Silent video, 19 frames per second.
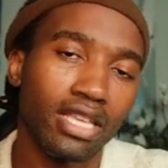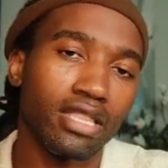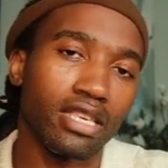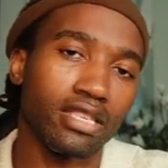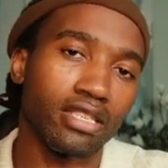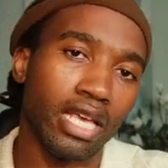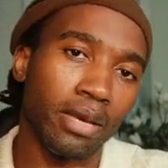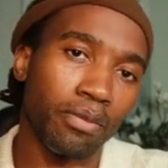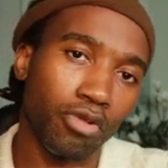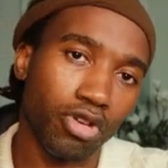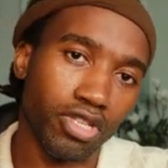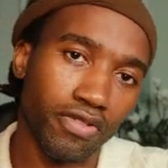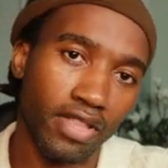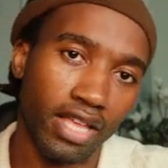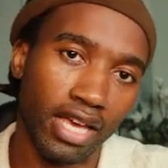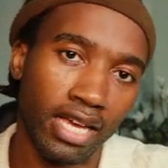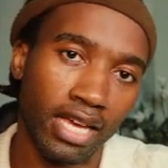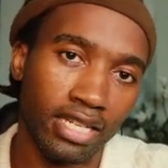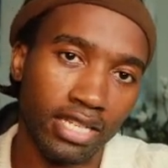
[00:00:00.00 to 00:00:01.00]
The same goes for
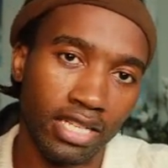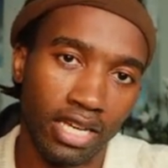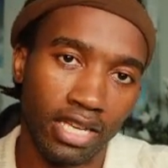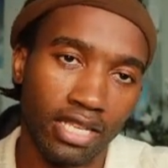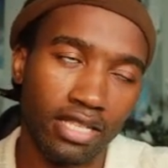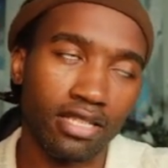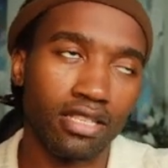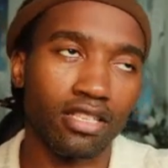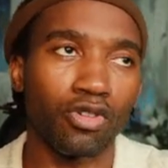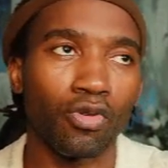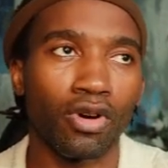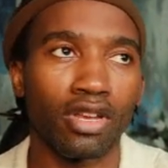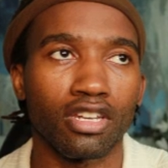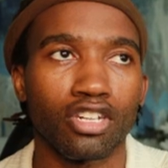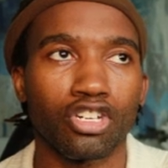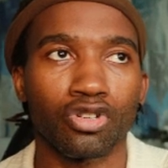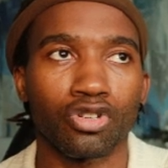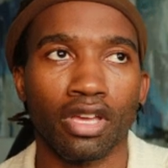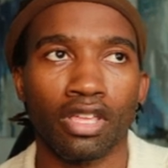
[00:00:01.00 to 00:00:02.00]
the ad text. You want
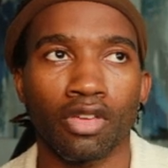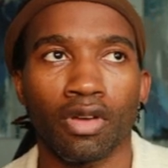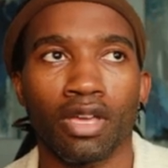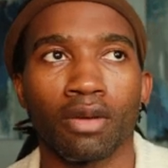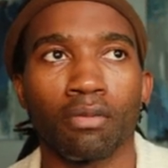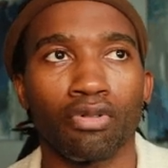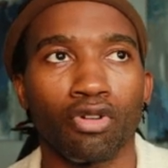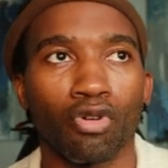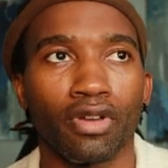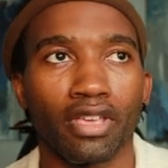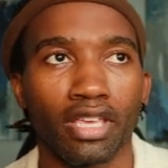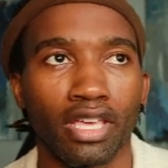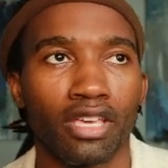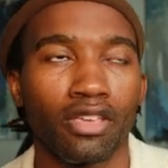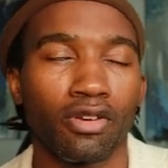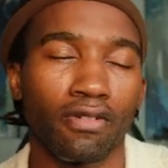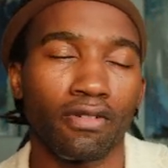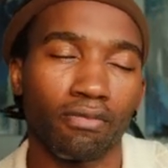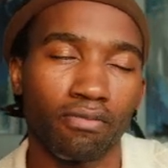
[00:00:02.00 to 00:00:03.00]
to train your employee,
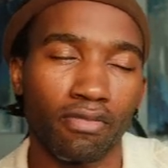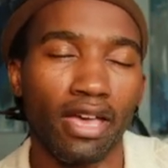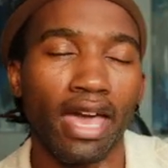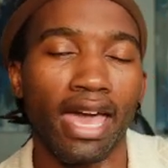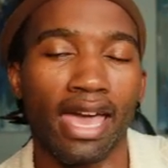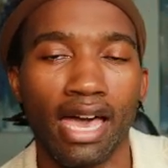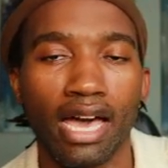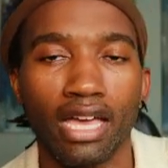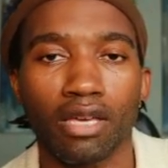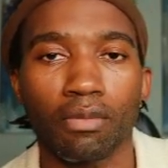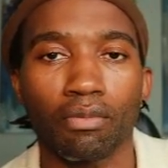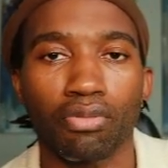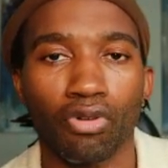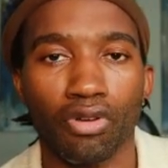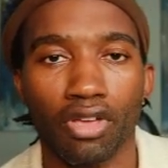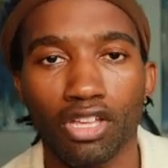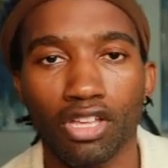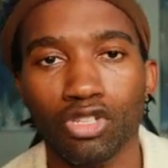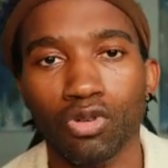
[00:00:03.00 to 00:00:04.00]
your AI
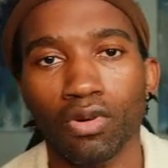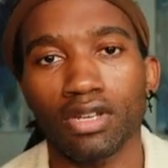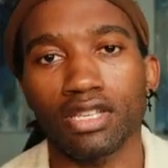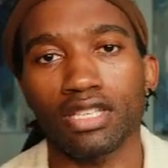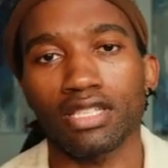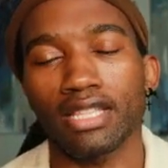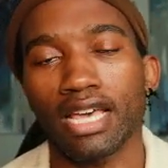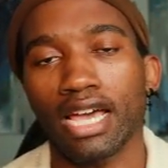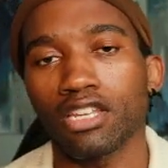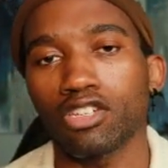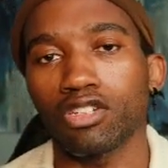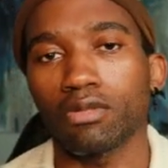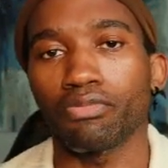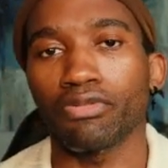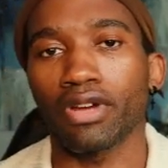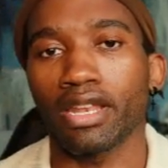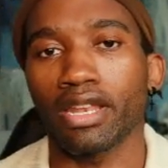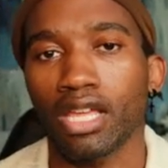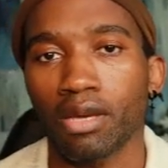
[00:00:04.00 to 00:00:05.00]
employee, to understand your
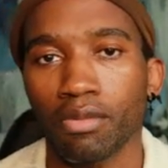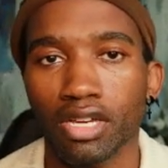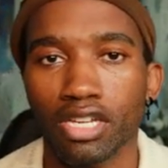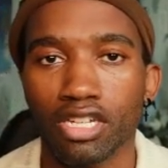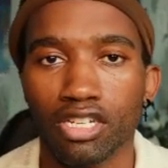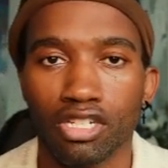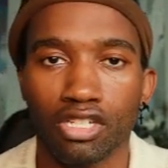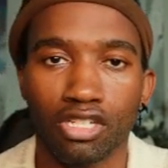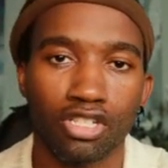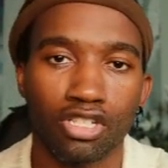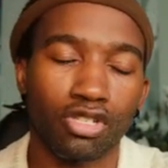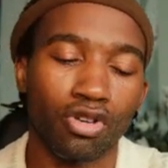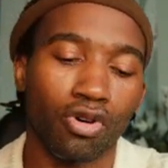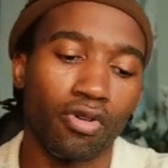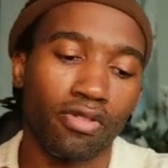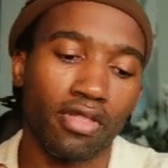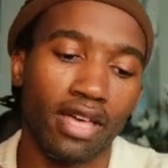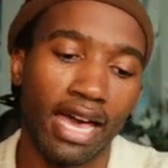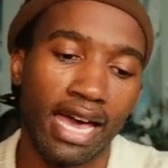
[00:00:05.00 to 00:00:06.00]
brand image
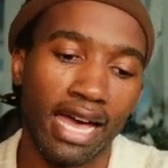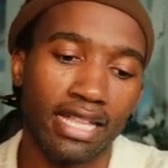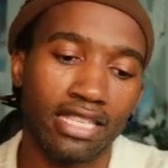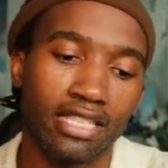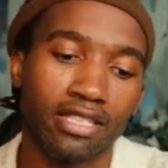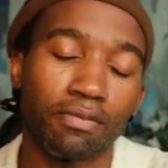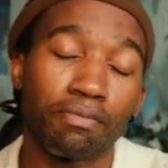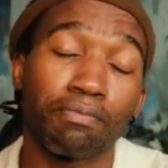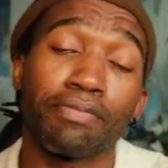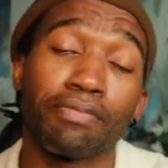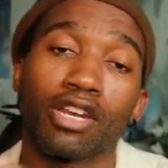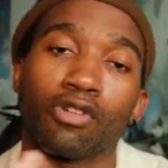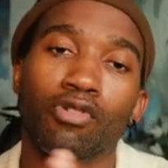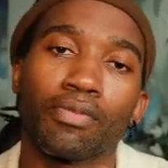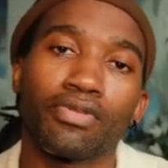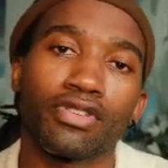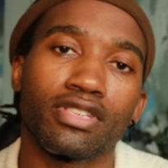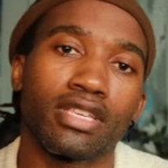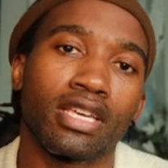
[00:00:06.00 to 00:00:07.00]
so the ads better
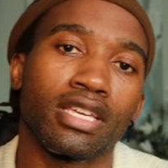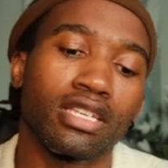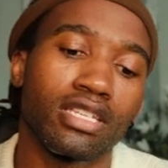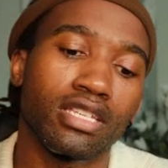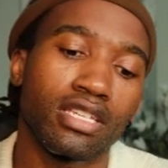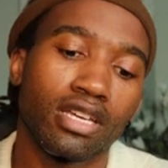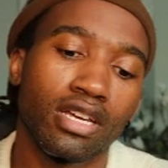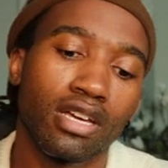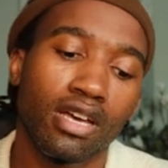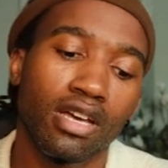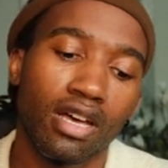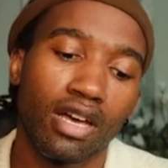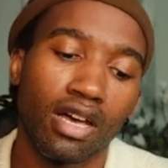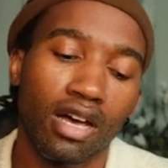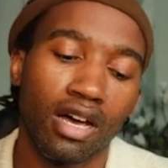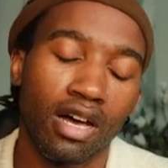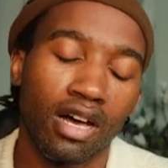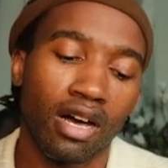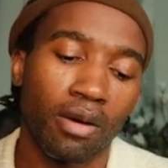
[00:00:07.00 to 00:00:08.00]
represent
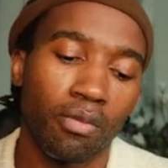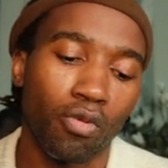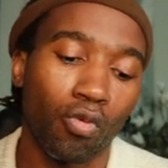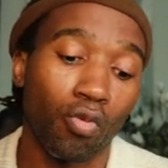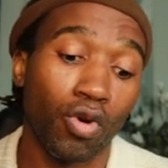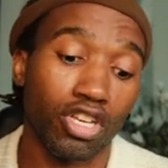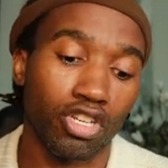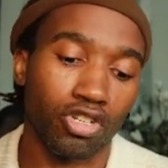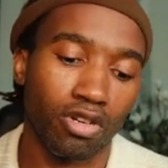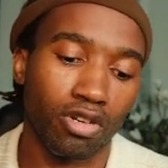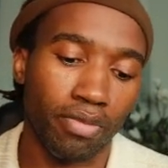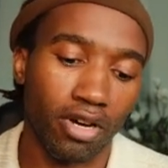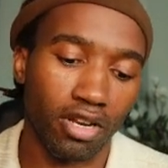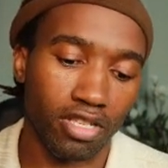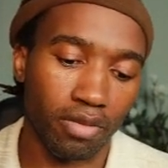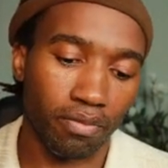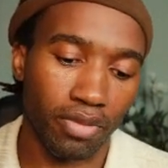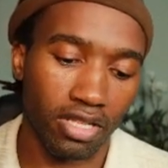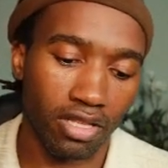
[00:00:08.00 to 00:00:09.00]
what you're about
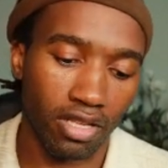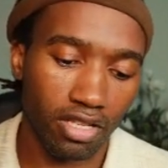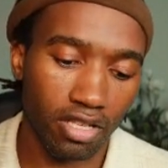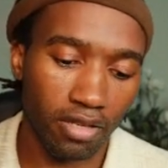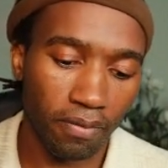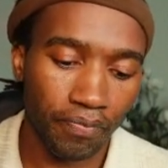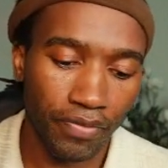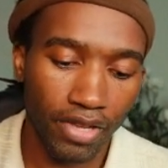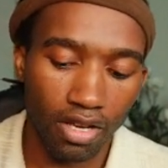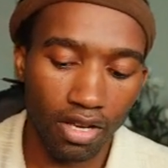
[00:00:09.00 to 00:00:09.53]
as a business.